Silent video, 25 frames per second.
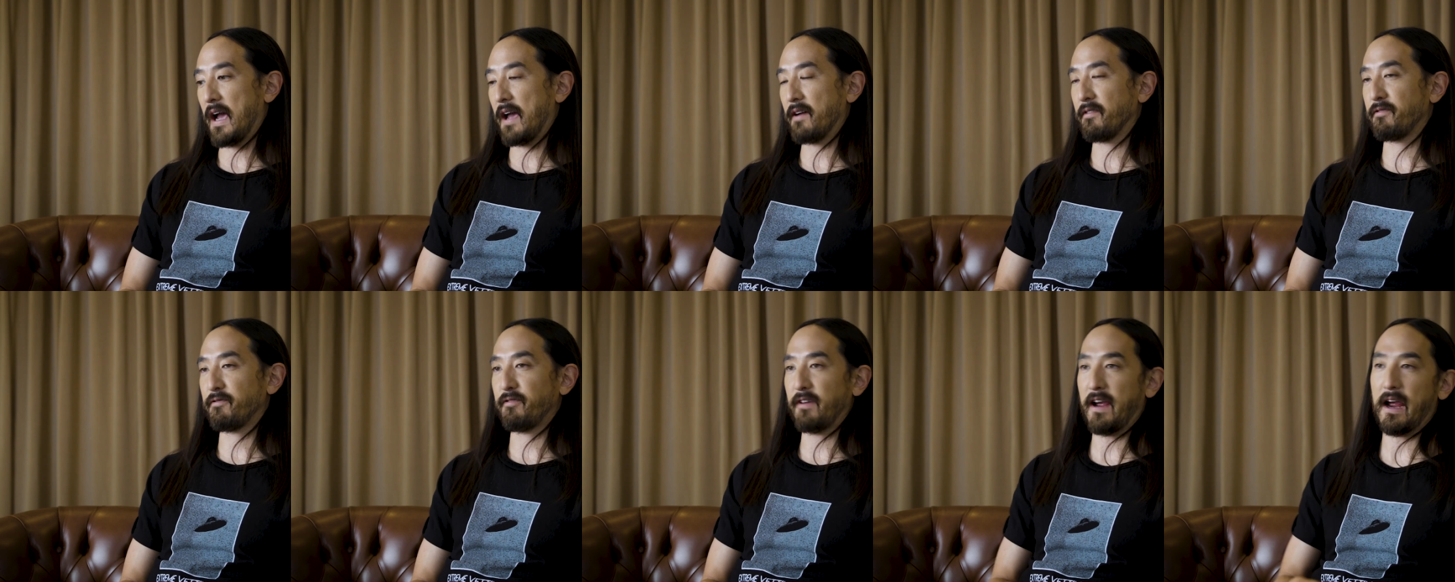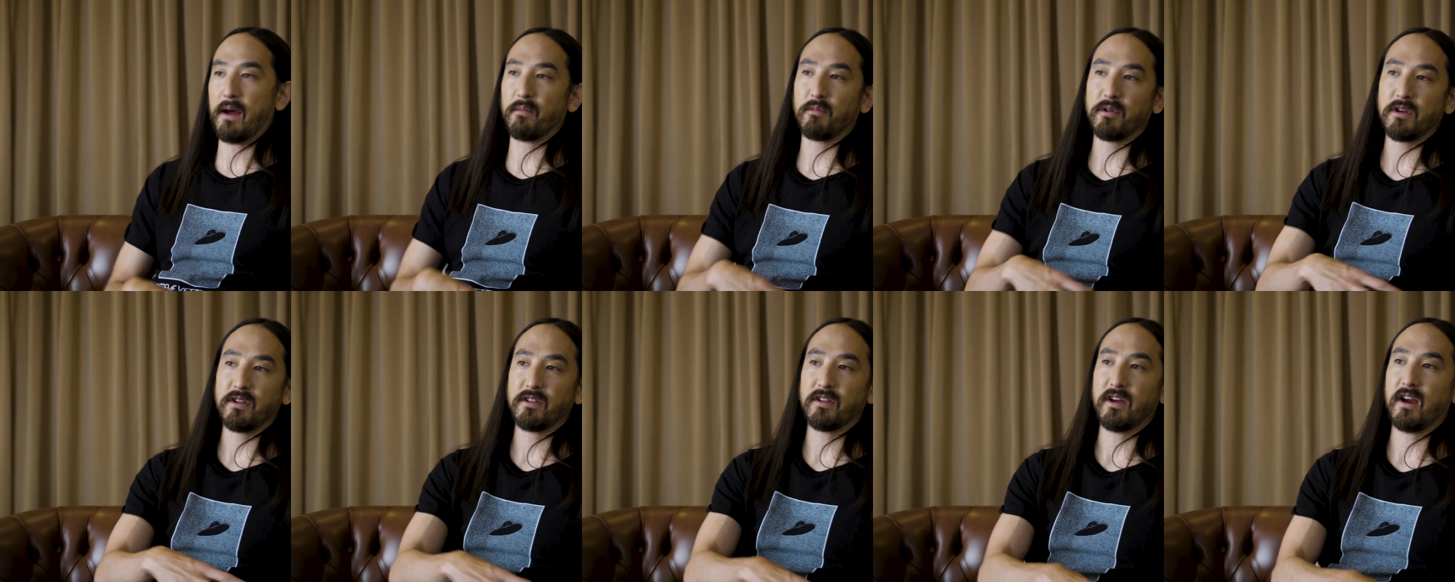have
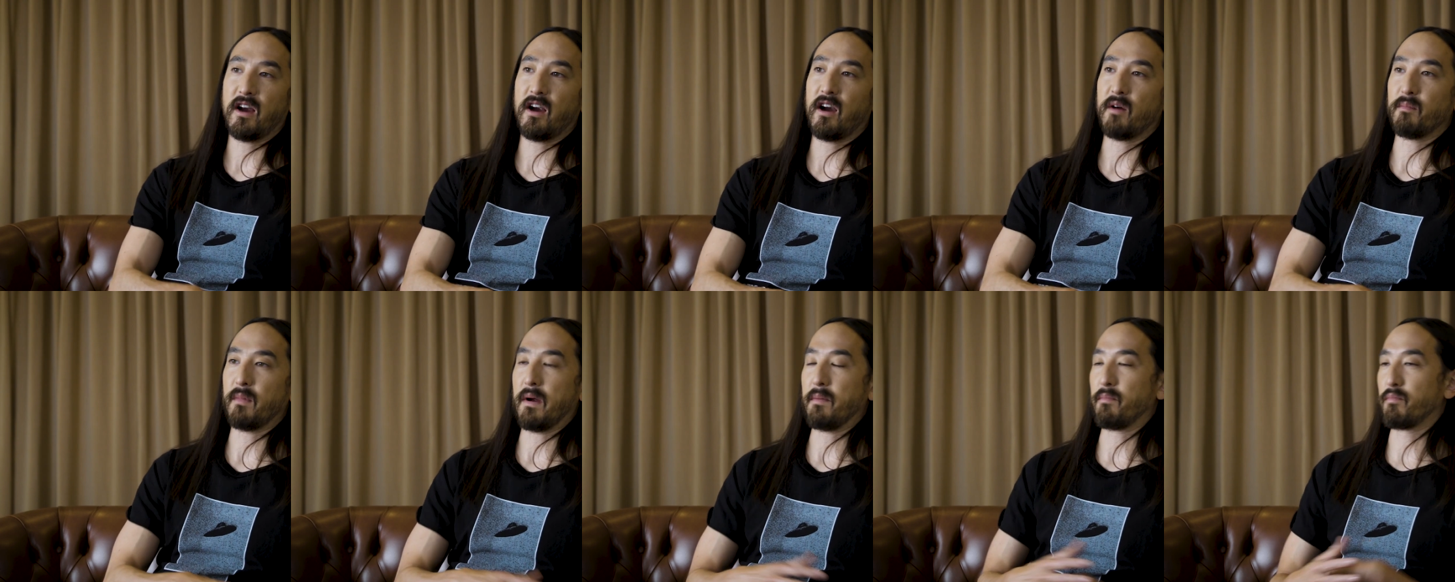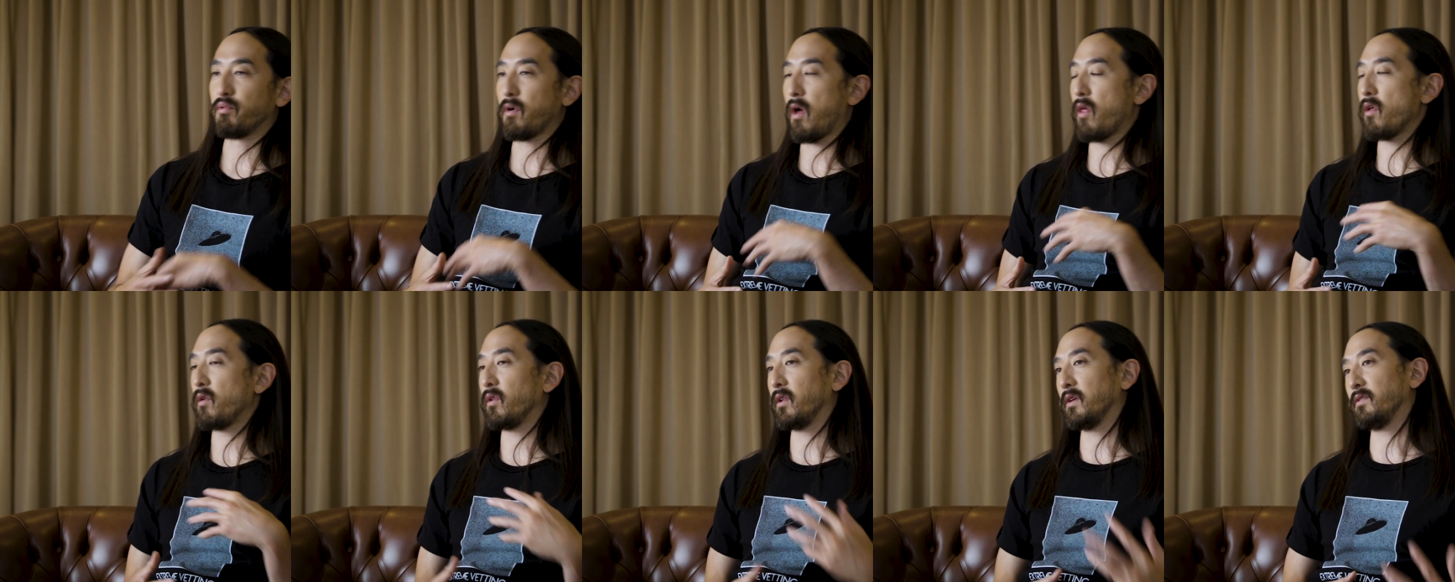family there. My
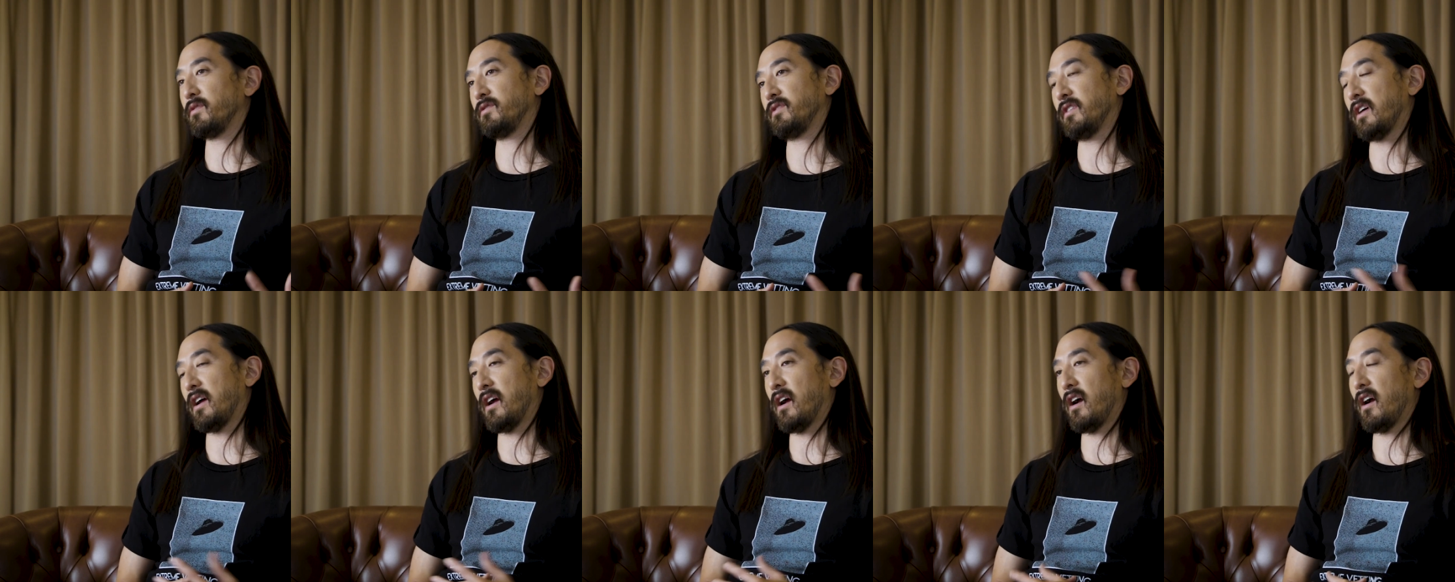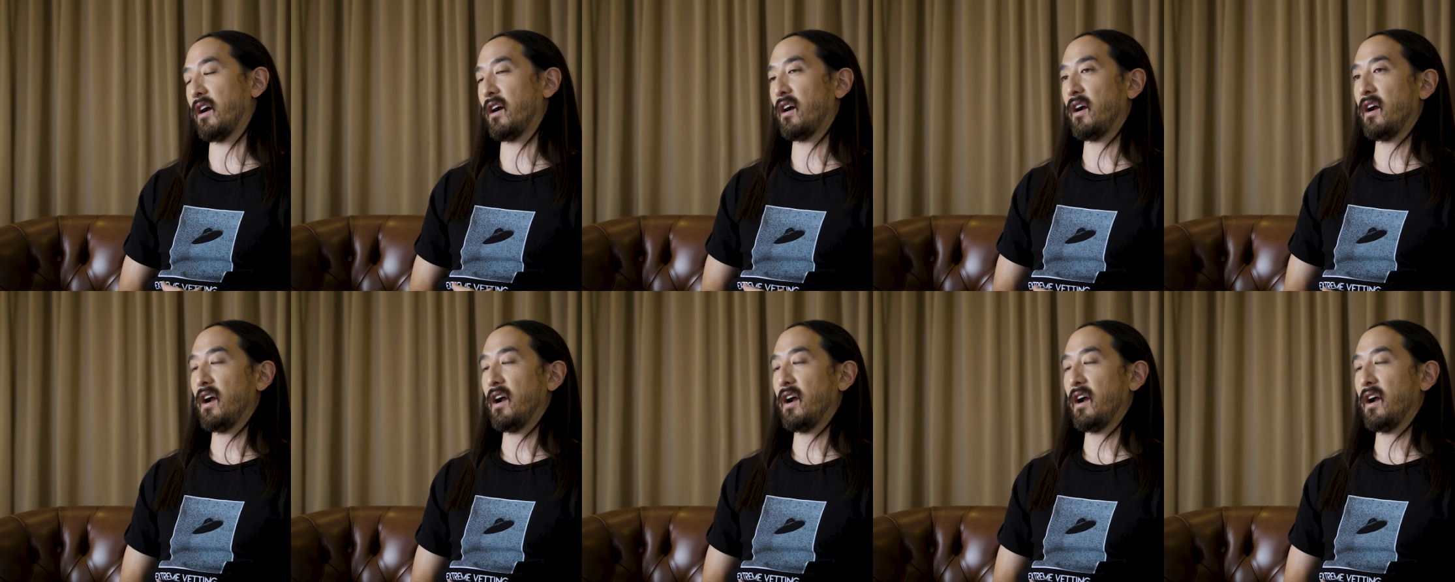brother lives there,